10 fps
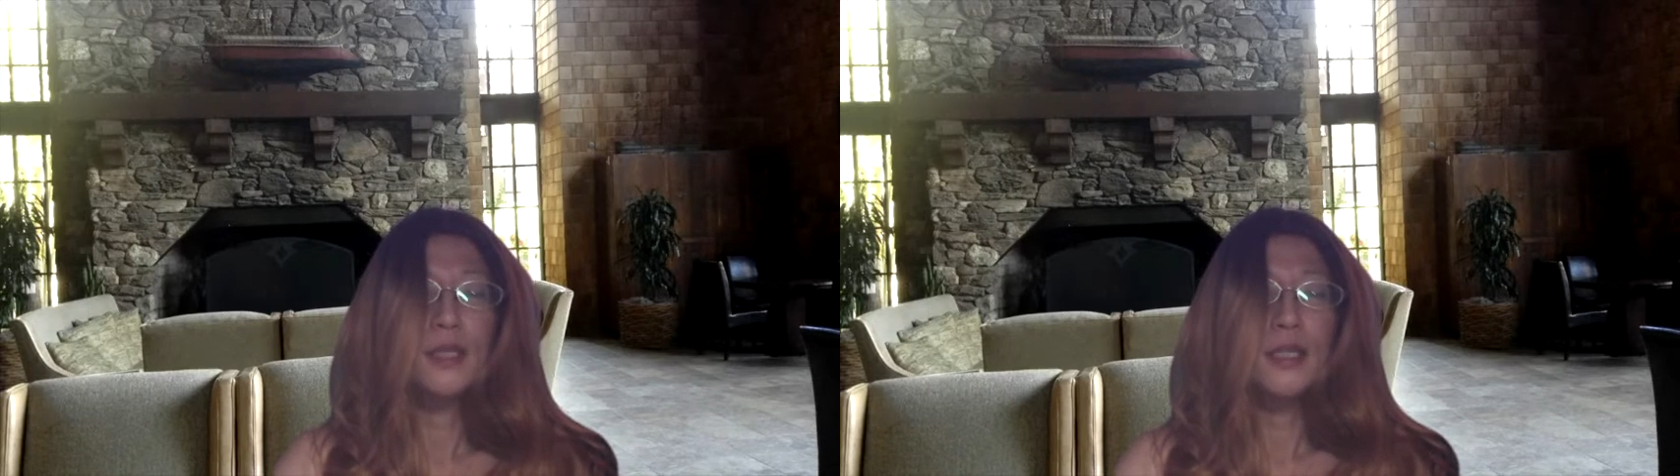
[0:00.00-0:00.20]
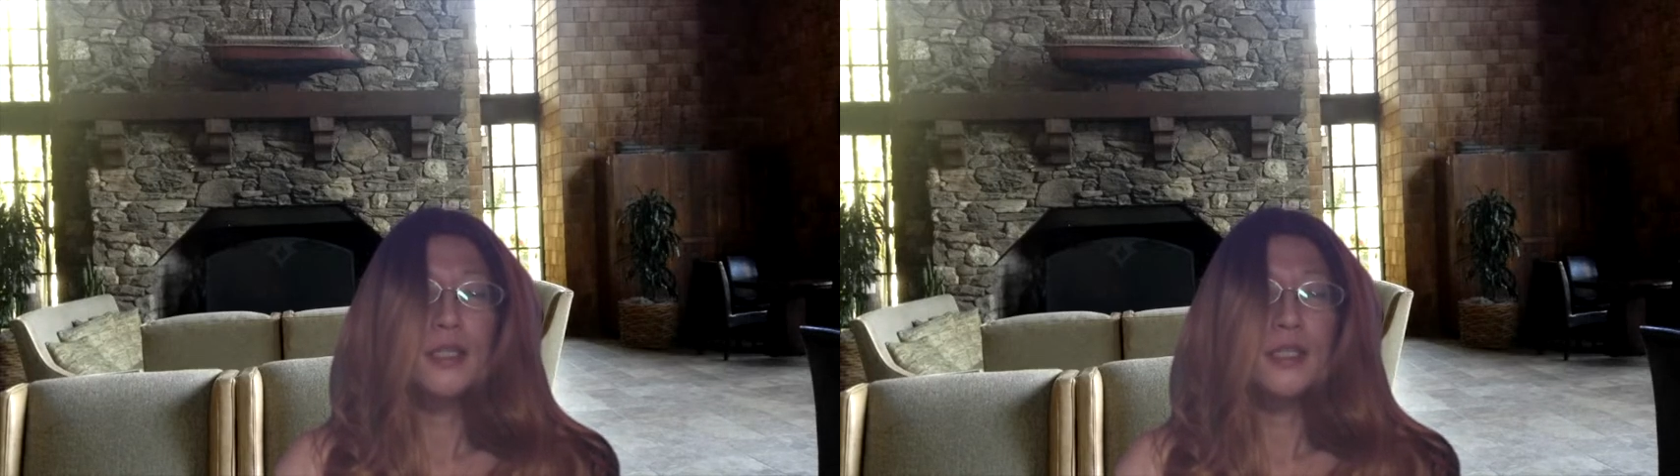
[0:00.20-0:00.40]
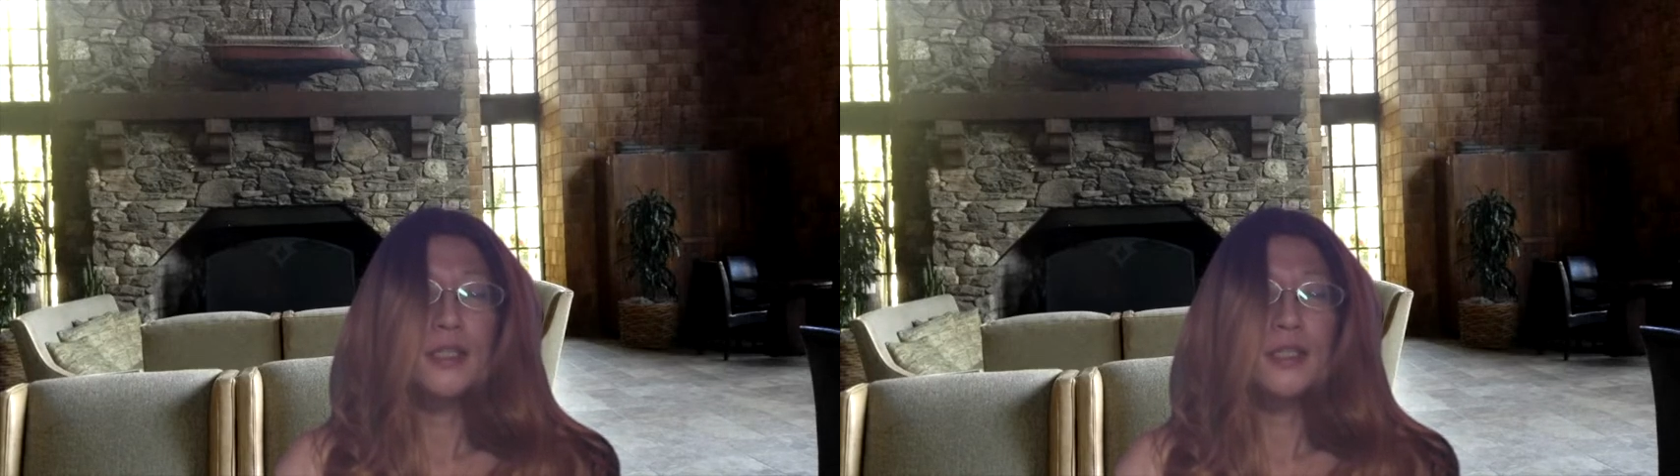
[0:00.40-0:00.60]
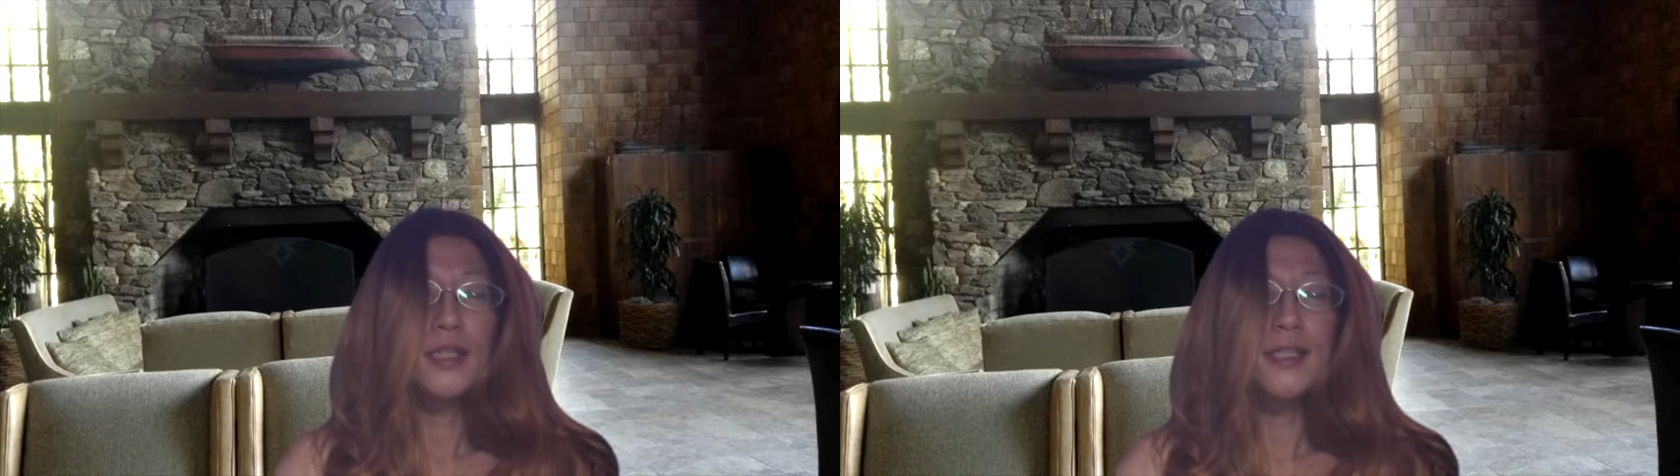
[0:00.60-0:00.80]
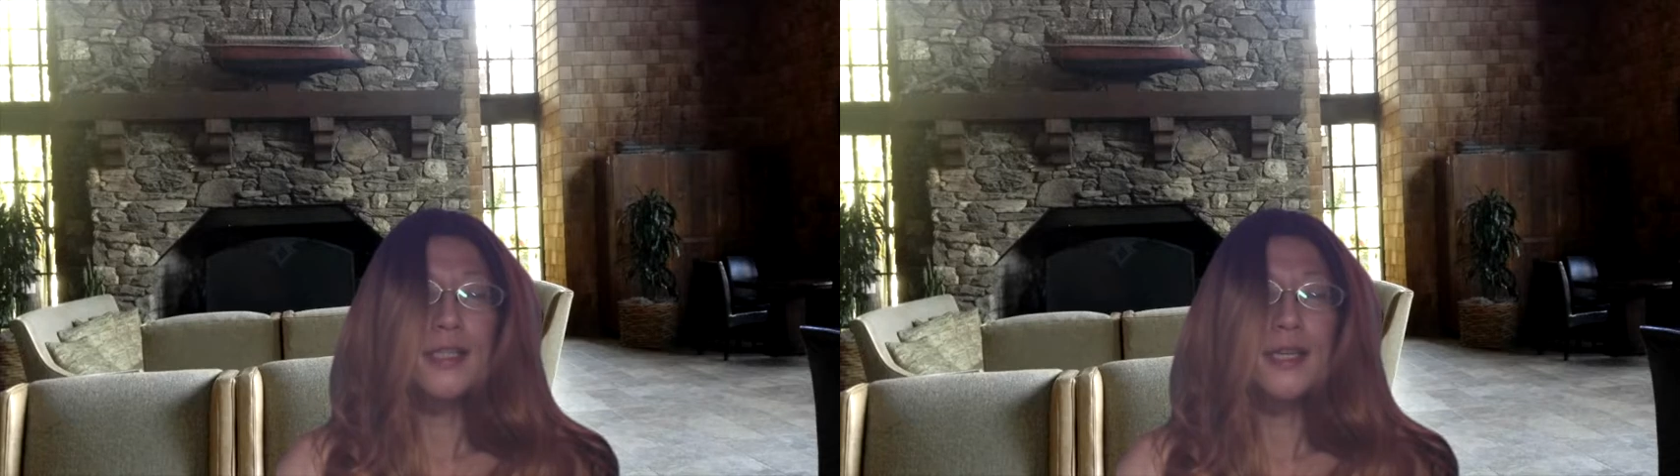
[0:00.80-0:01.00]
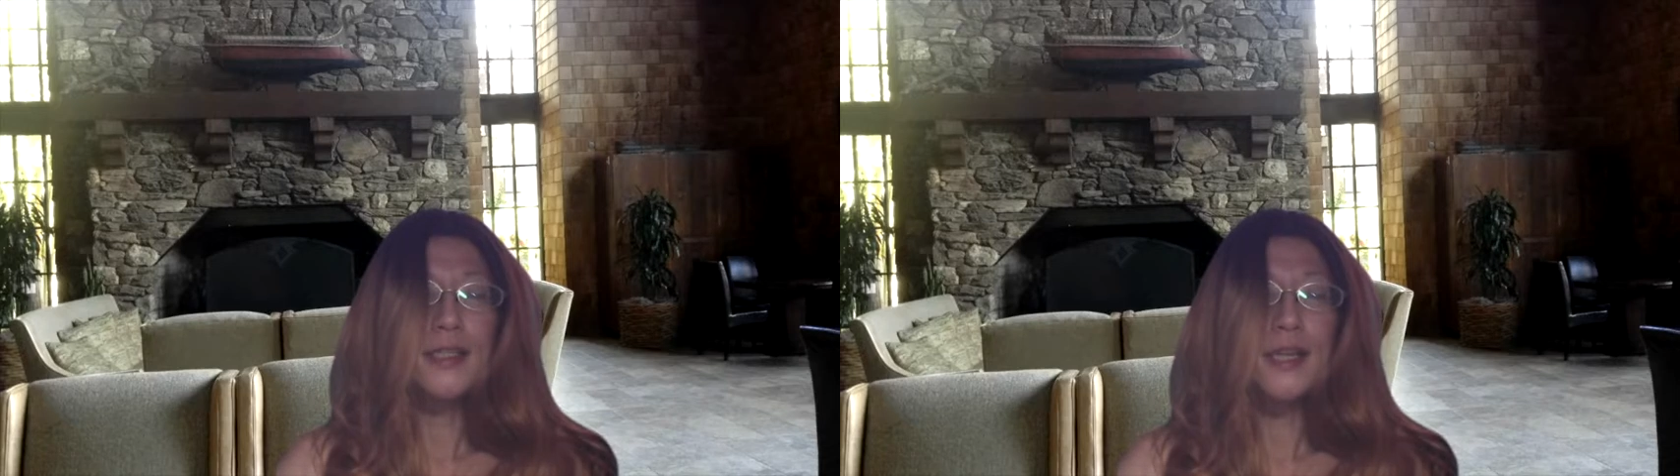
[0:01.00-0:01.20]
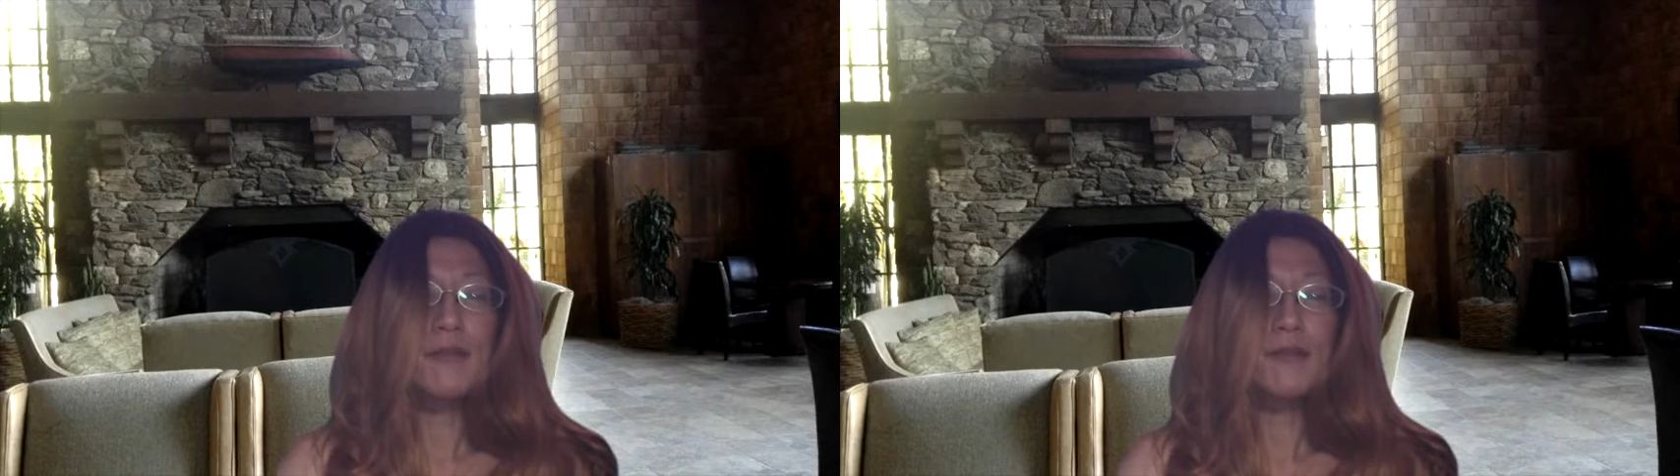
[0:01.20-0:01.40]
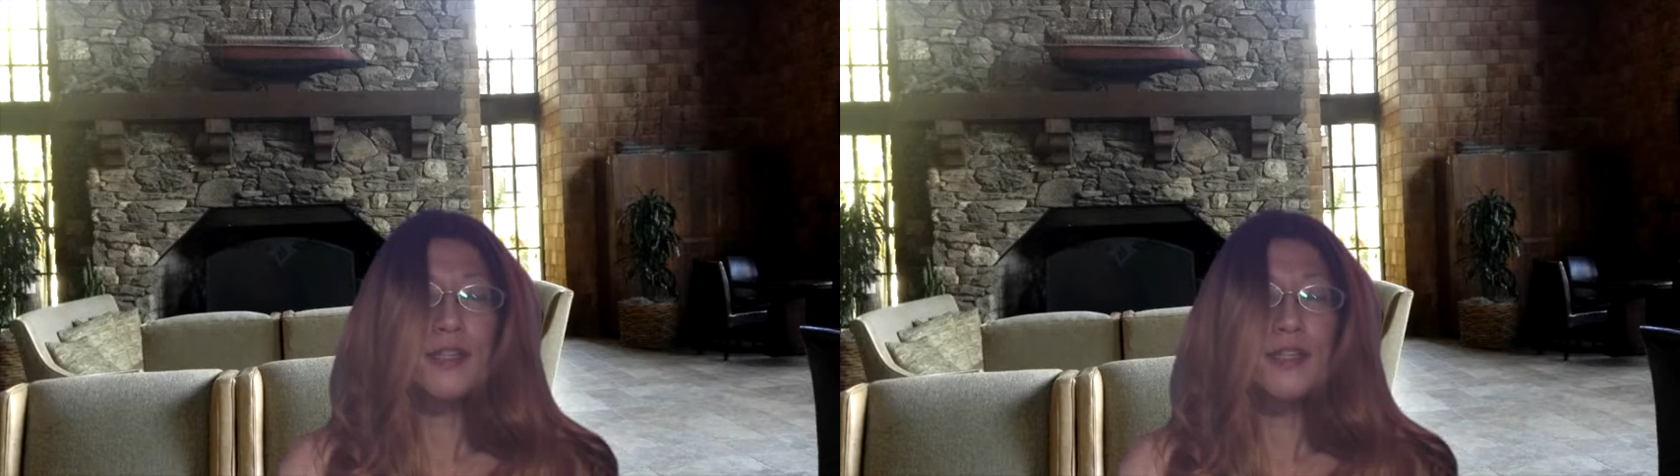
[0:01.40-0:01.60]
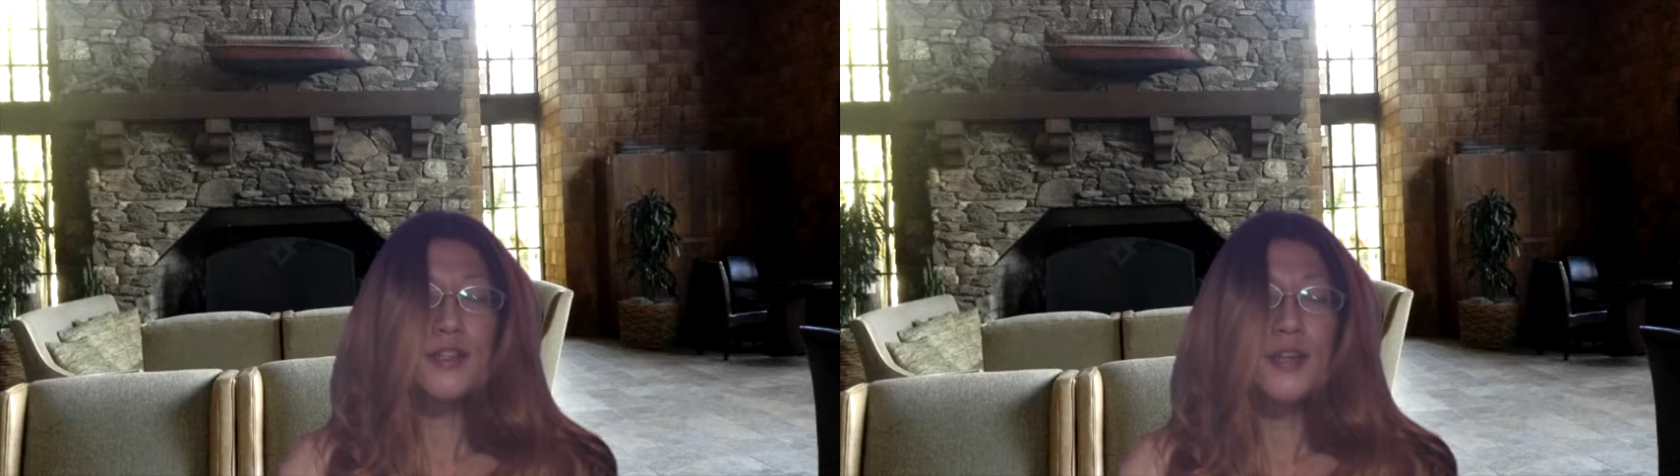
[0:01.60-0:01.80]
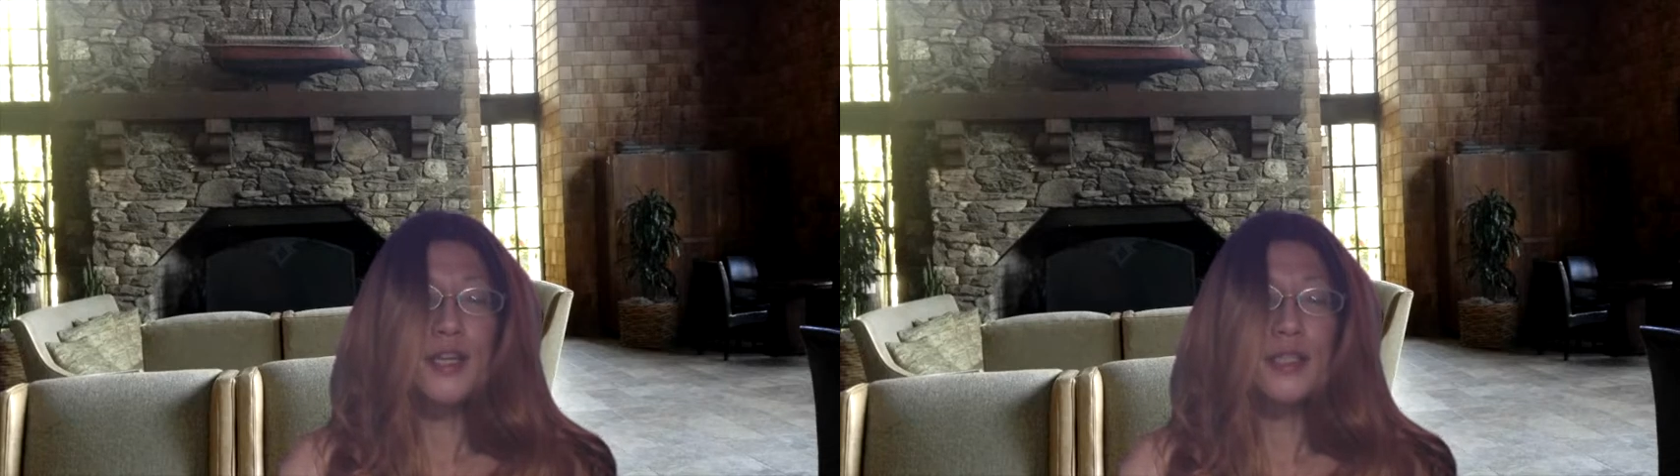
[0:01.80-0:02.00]
So let's get dive
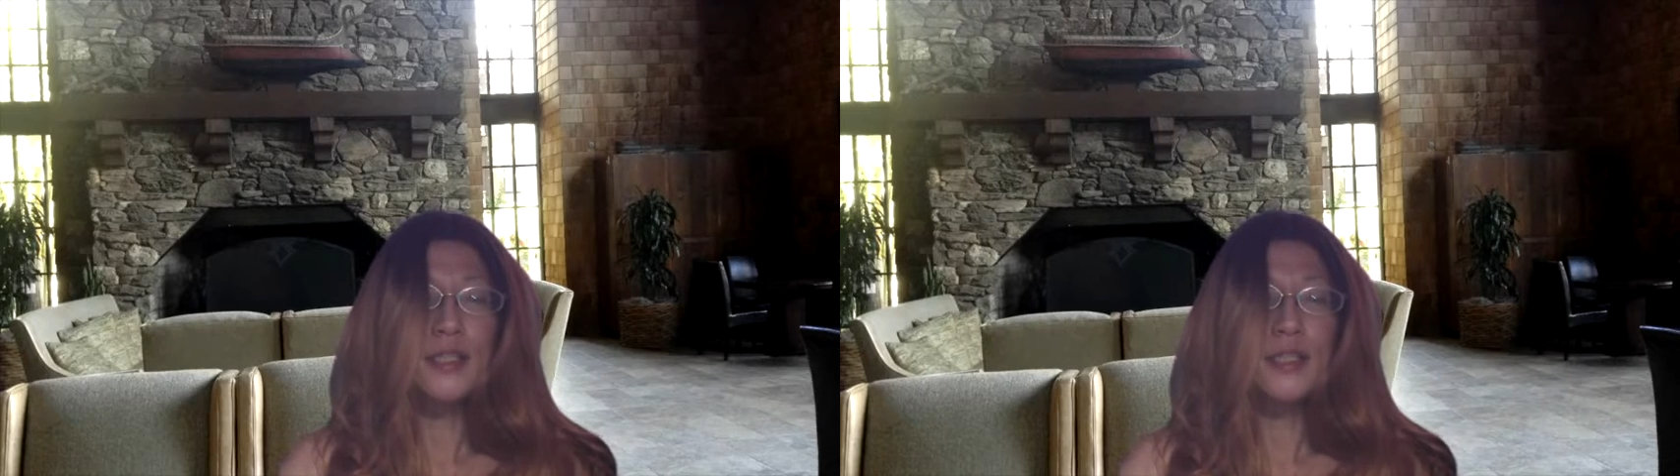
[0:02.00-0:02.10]
into it.